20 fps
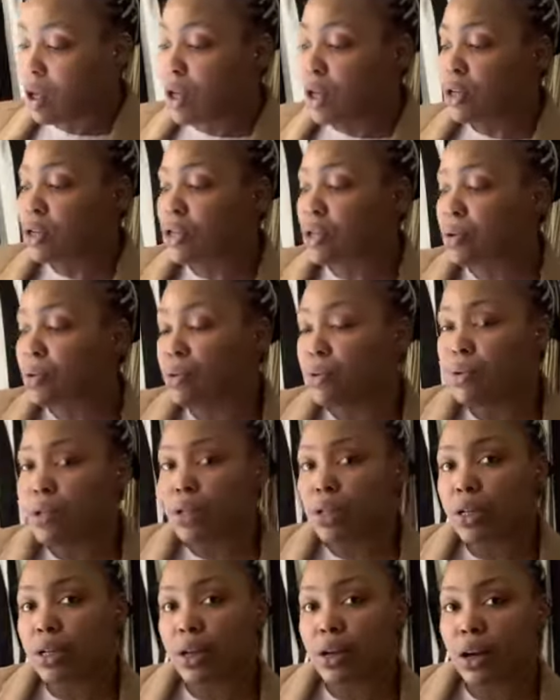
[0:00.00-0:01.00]
So due to
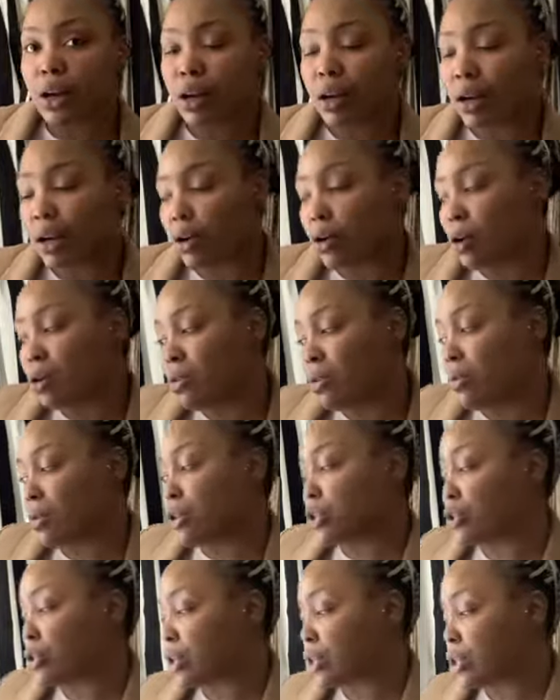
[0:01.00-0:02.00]
current COVID
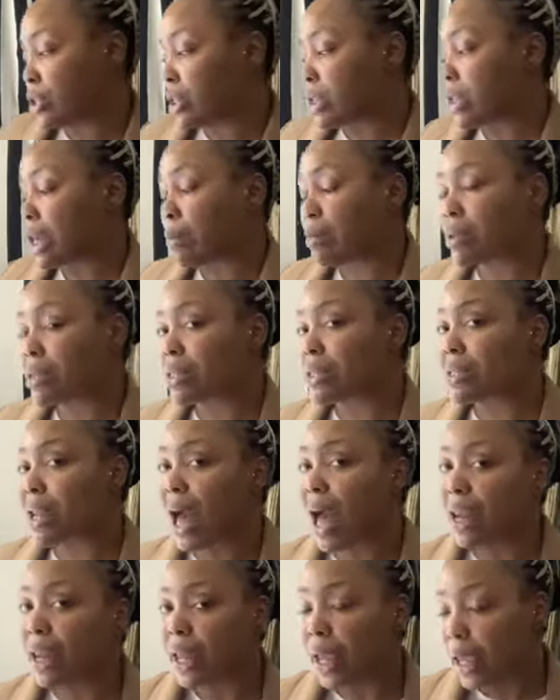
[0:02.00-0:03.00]
restrictions, I was not
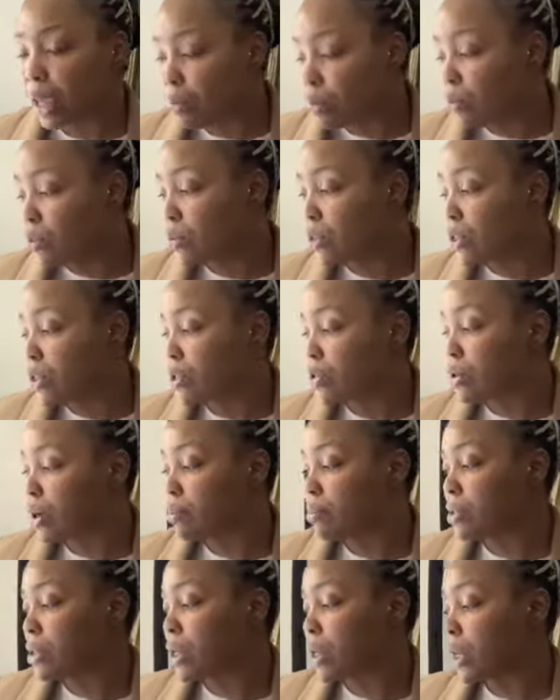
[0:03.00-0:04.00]
able to
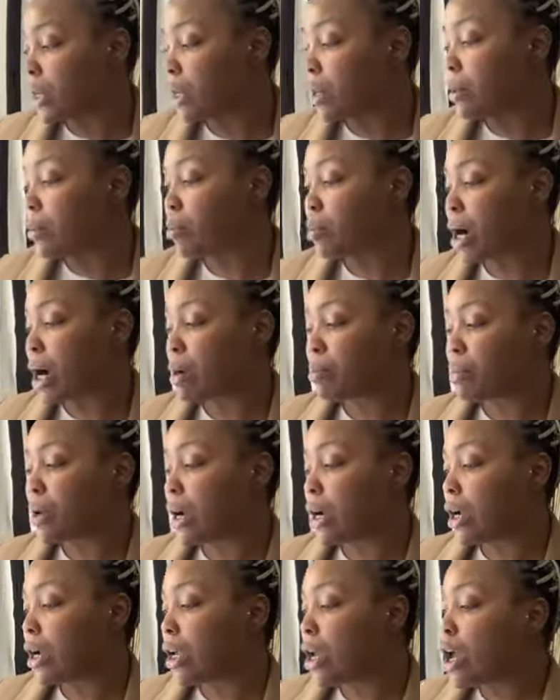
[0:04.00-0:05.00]
obtain the
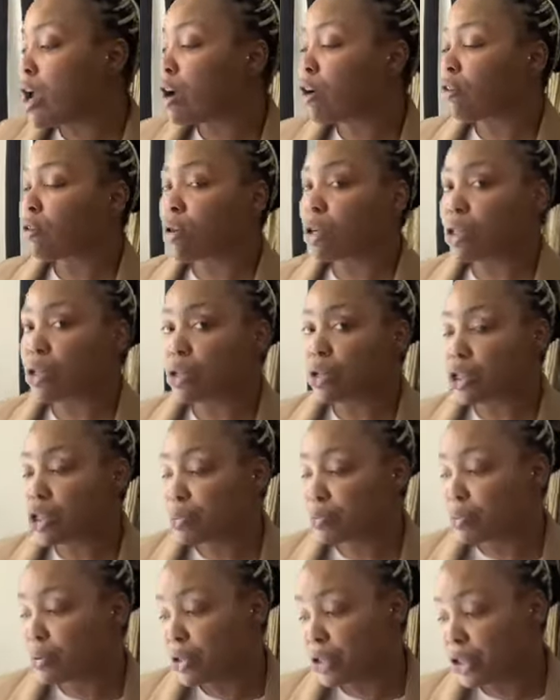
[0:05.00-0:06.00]
primary research
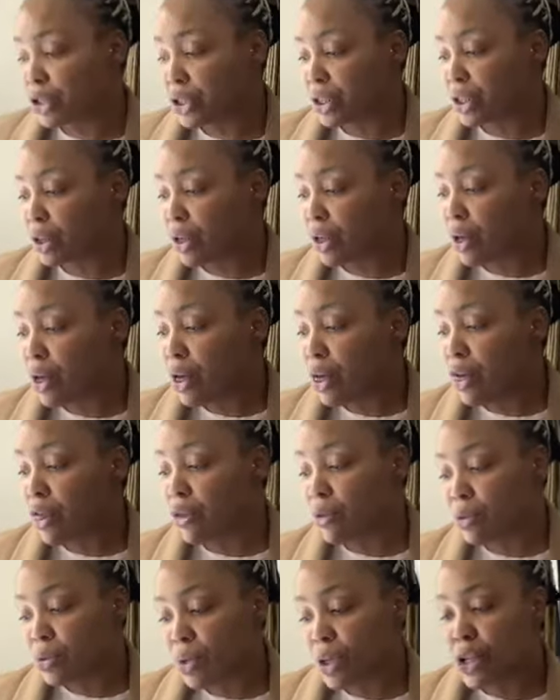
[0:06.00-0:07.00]
portion through
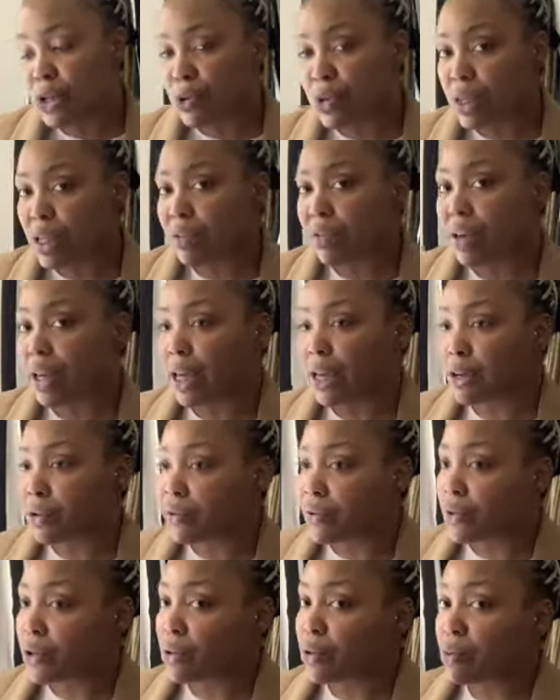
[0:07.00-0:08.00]
the use of an
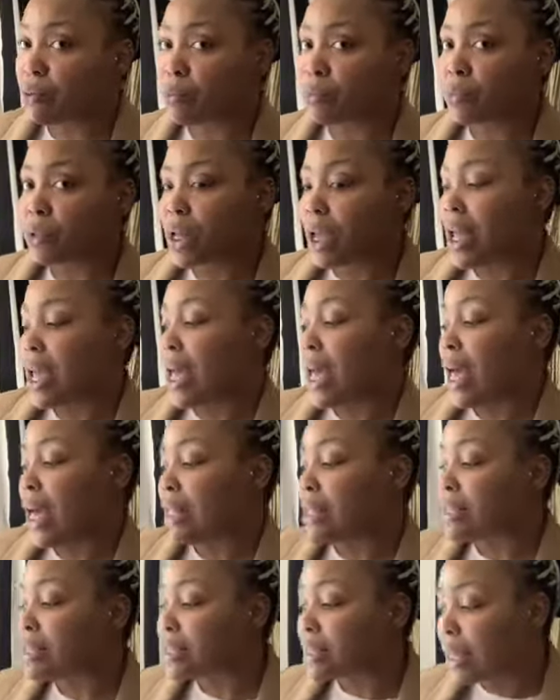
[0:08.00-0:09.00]
interview.
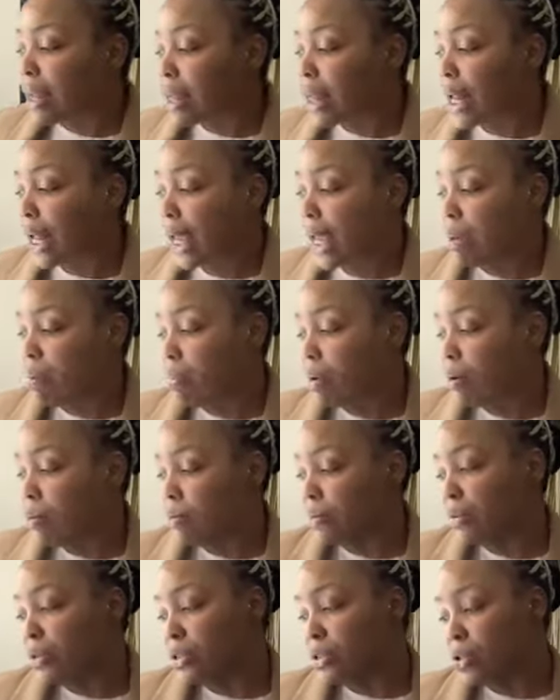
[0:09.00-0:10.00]
Instead, I came up with
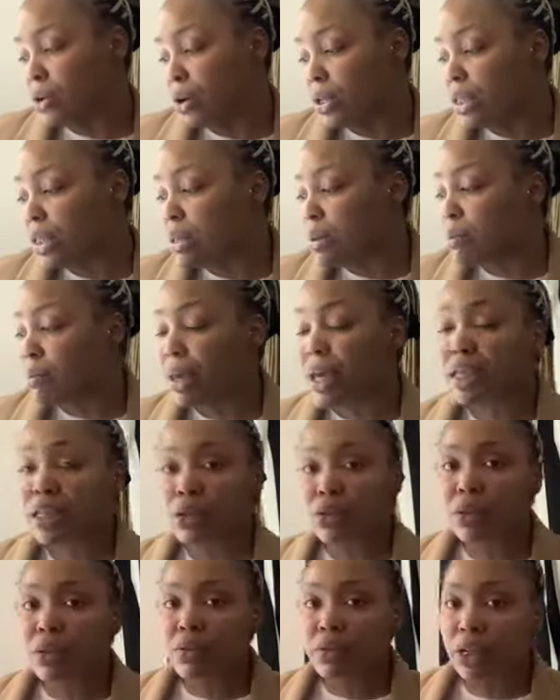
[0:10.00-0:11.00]
results based on the
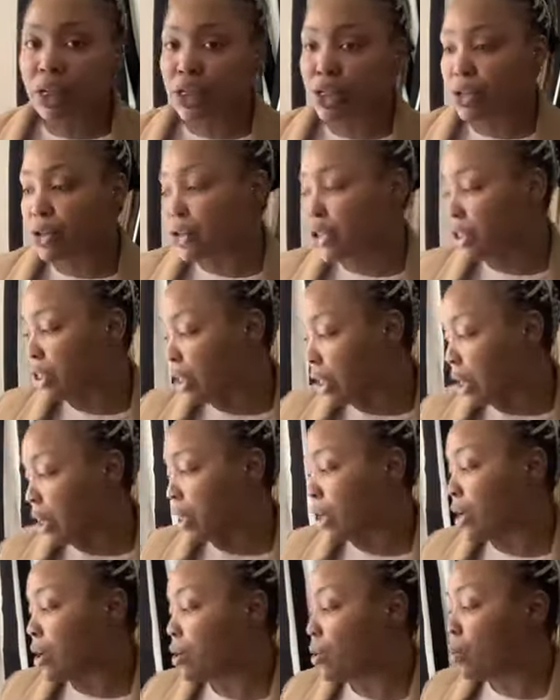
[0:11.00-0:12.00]
research done
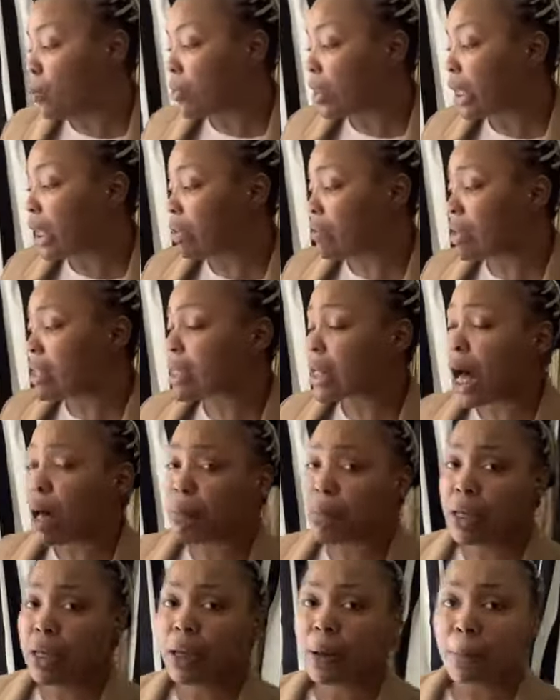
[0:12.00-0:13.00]
on the given
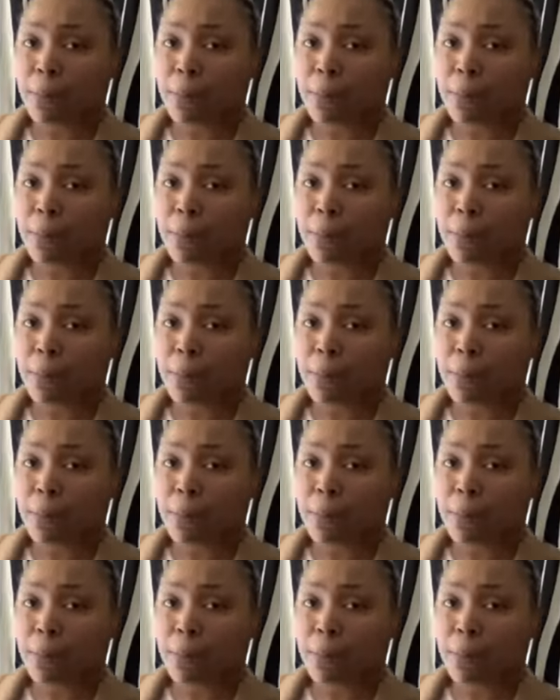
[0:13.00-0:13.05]
topic.